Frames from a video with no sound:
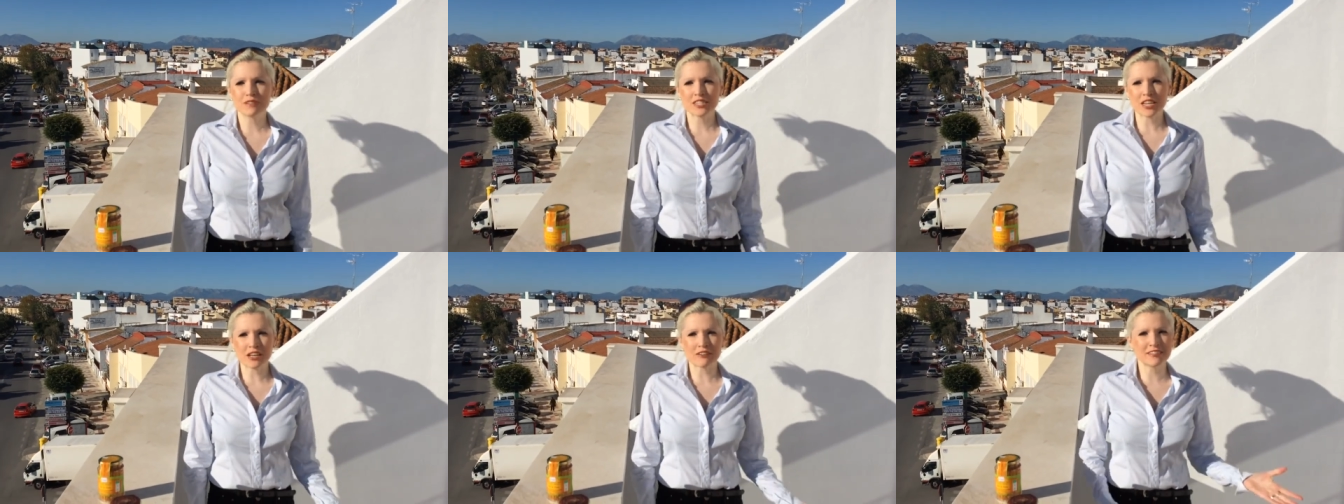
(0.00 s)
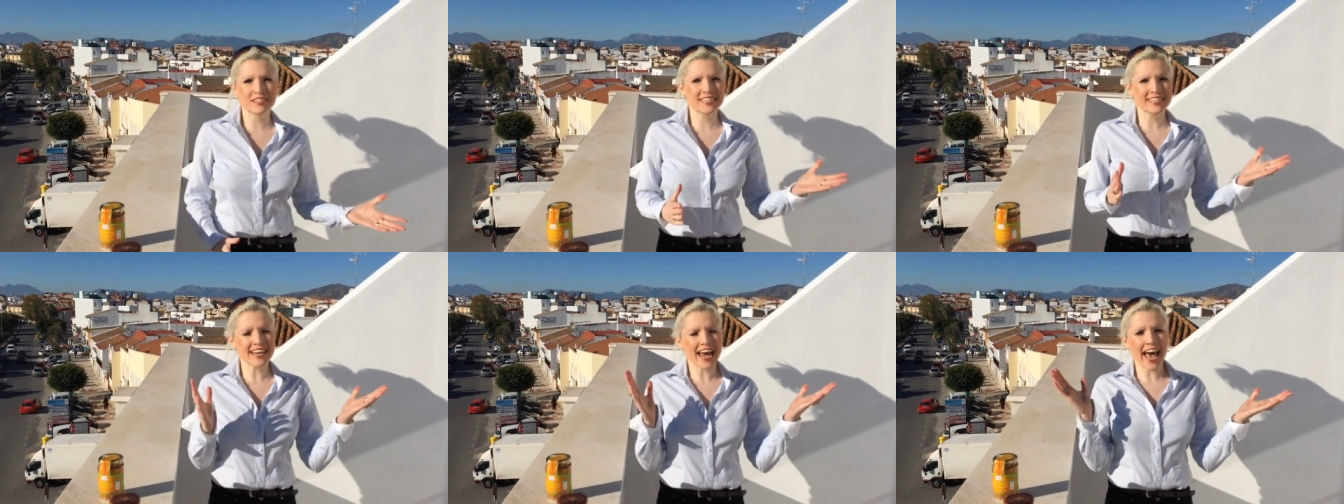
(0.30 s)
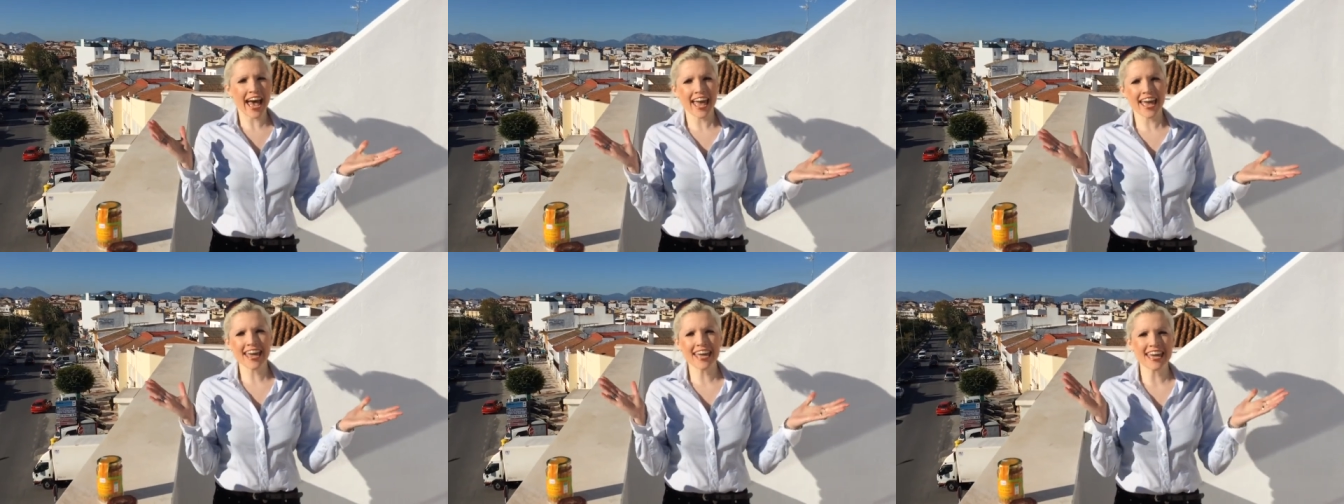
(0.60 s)
So
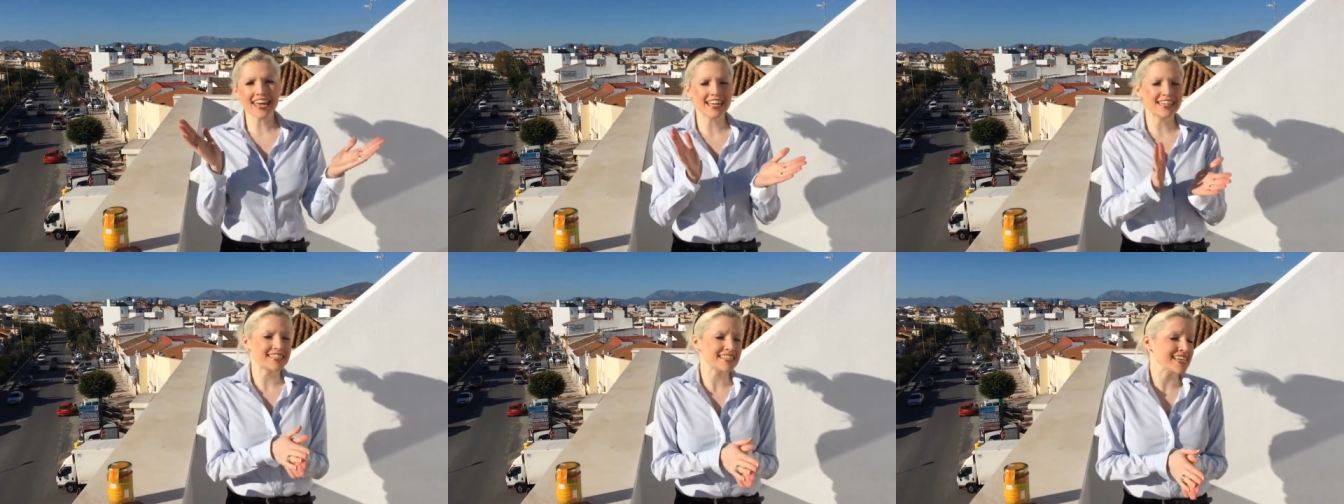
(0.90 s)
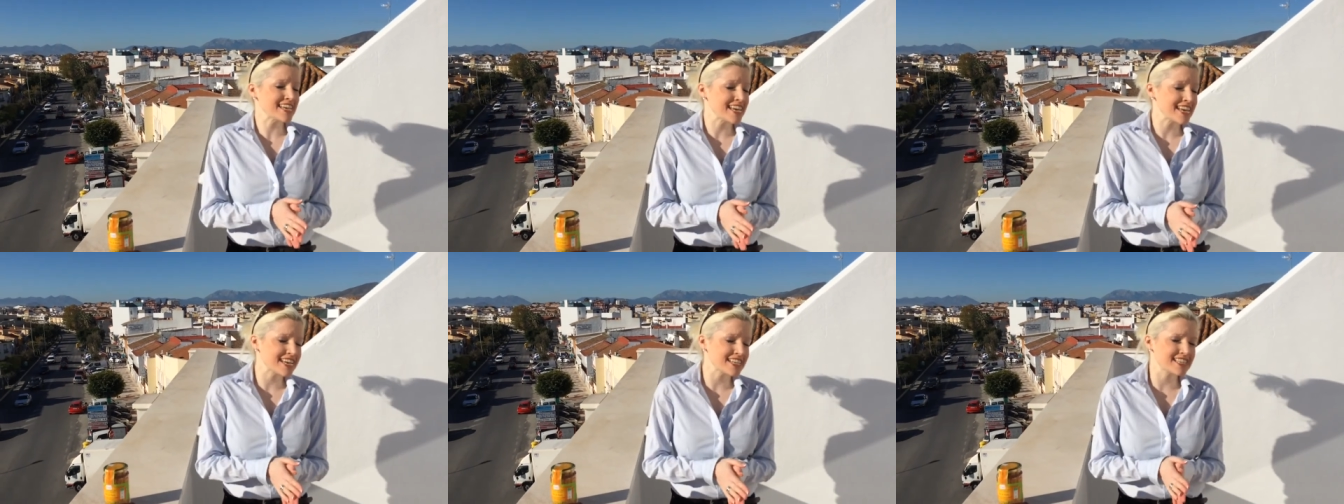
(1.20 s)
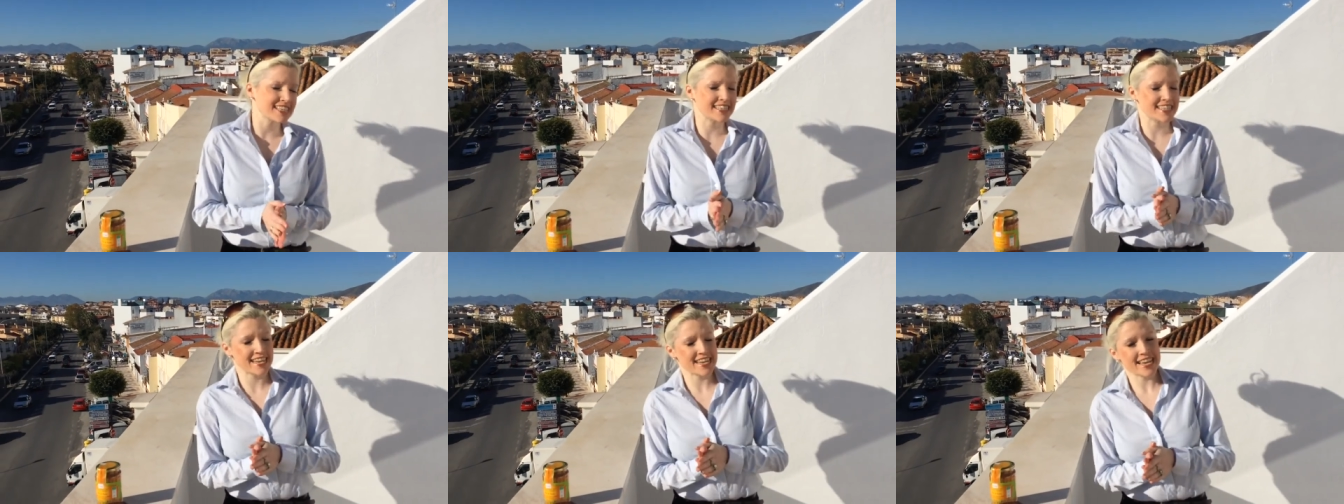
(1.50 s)
today it is
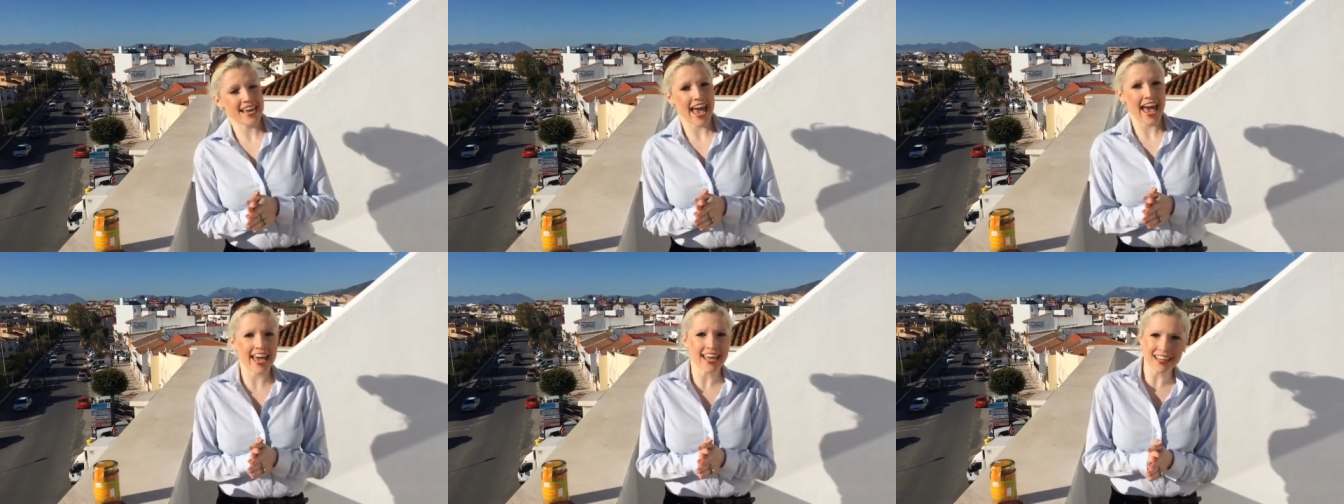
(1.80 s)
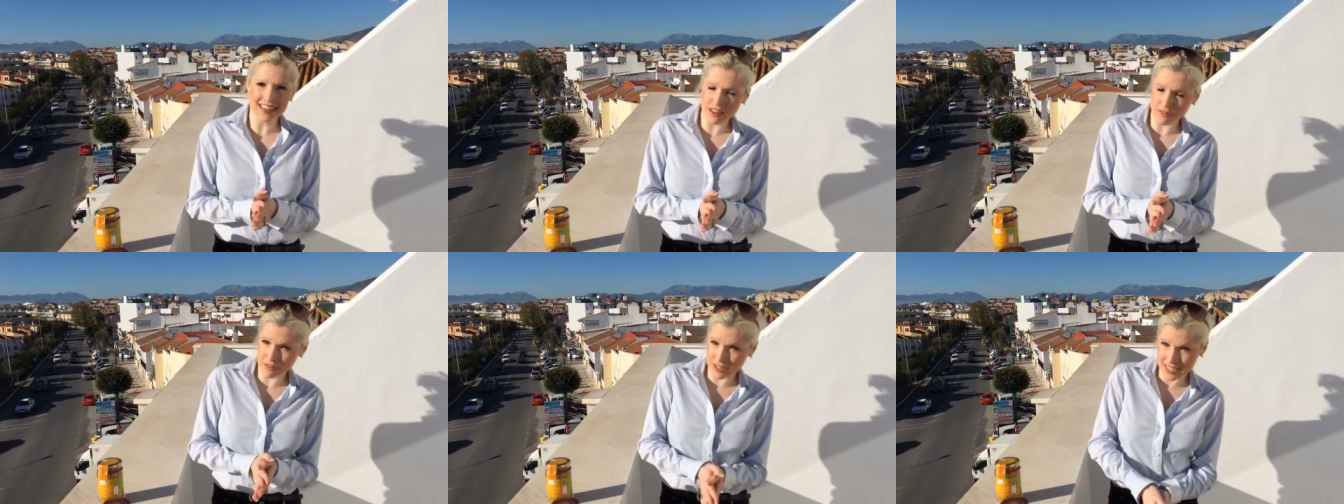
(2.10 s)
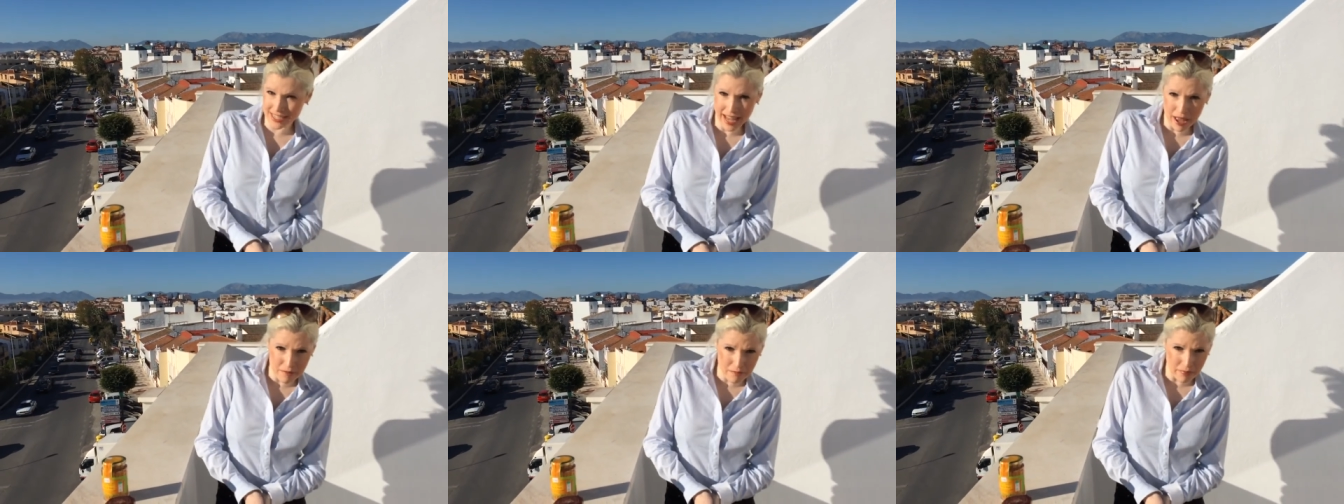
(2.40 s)
the 8th of
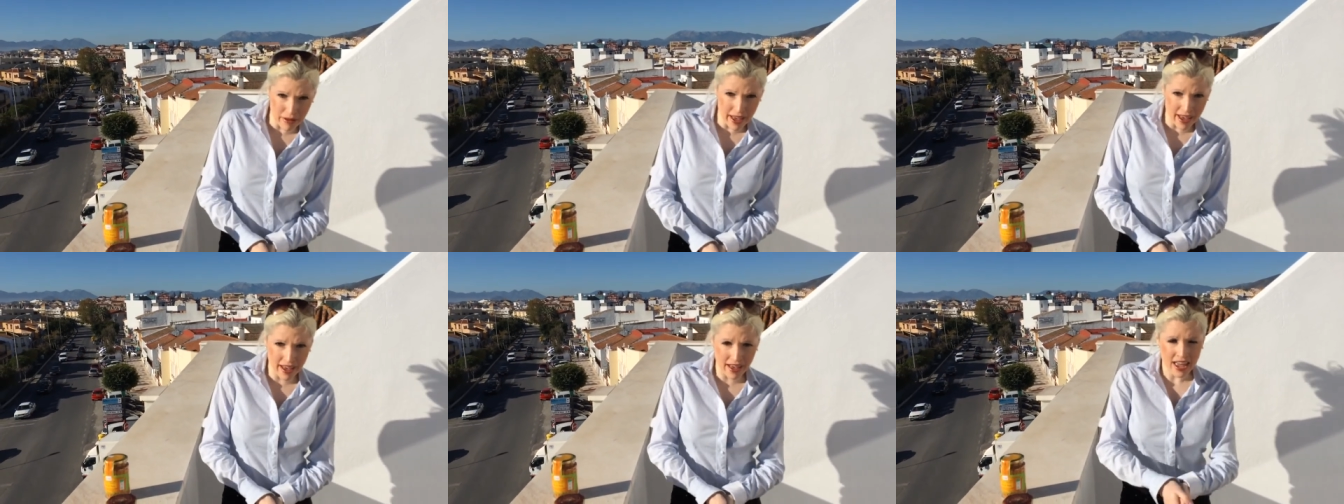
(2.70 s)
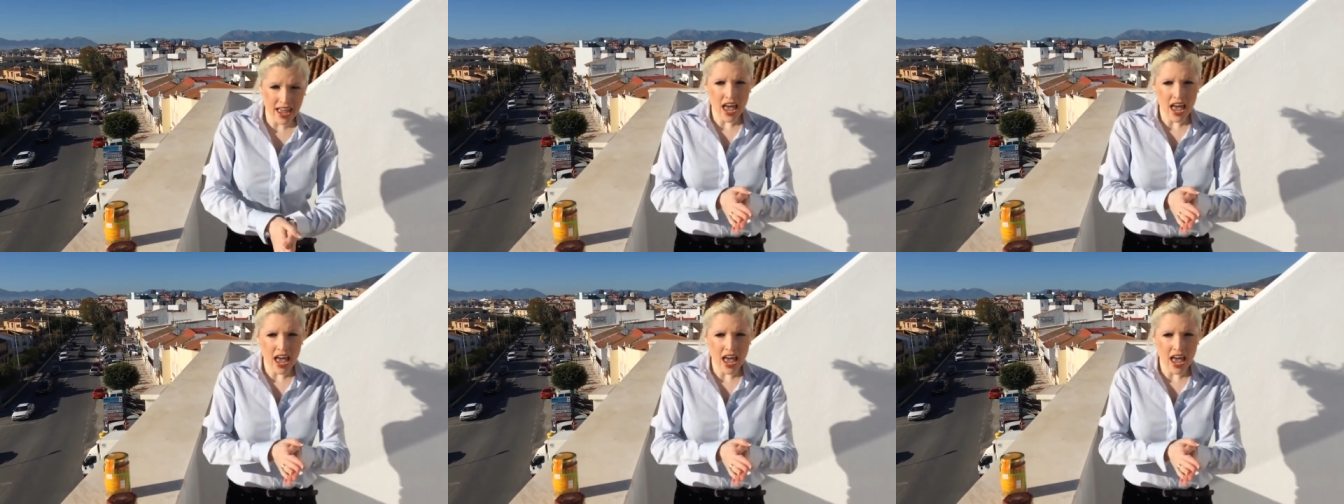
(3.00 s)
December.